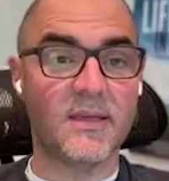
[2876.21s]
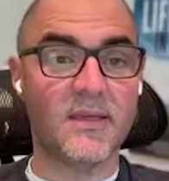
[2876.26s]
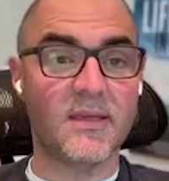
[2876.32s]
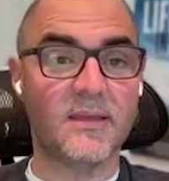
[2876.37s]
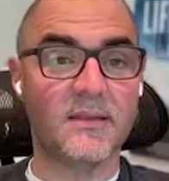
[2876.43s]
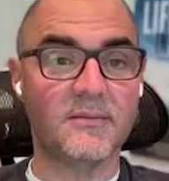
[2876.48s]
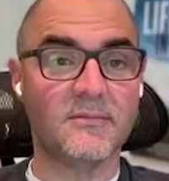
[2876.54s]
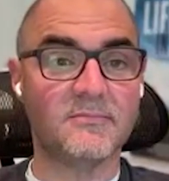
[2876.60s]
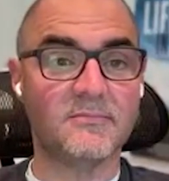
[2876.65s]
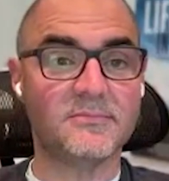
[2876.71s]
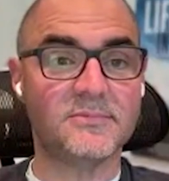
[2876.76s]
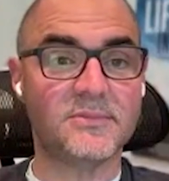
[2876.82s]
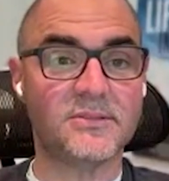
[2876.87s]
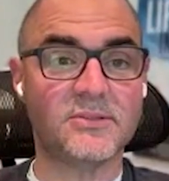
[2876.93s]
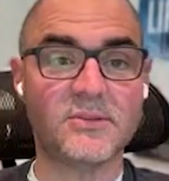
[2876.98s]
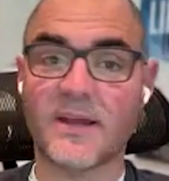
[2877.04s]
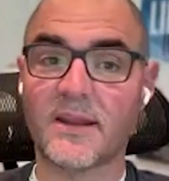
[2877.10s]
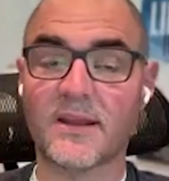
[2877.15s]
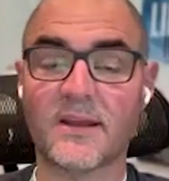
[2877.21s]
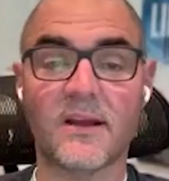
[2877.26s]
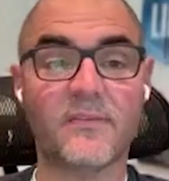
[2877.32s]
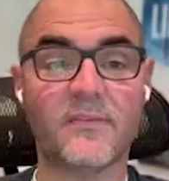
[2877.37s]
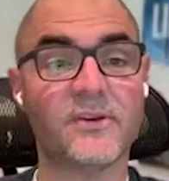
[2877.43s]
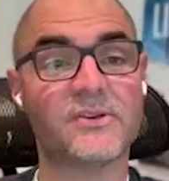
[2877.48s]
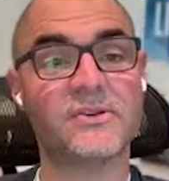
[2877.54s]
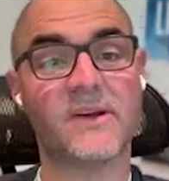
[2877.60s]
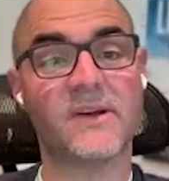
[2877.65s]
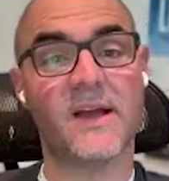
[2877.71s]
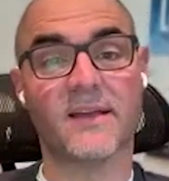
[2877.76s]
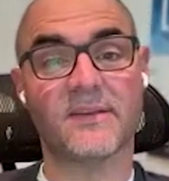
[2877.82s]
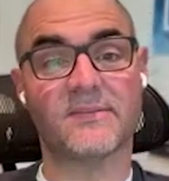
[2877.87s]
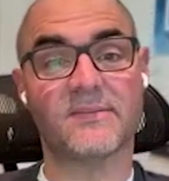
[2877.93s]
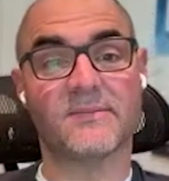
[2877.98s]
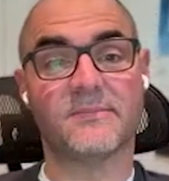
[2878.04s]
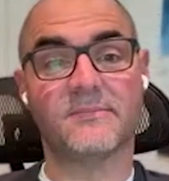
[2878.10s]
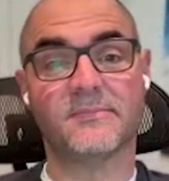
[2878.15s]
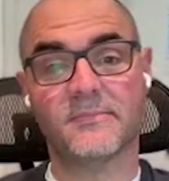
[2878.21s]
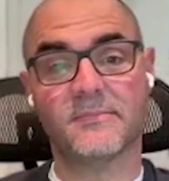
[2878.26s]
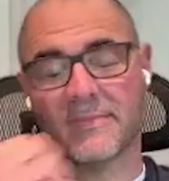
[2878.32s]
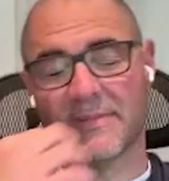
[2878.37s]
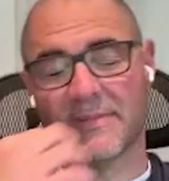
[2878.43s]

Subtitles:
than to try to cover your tracks.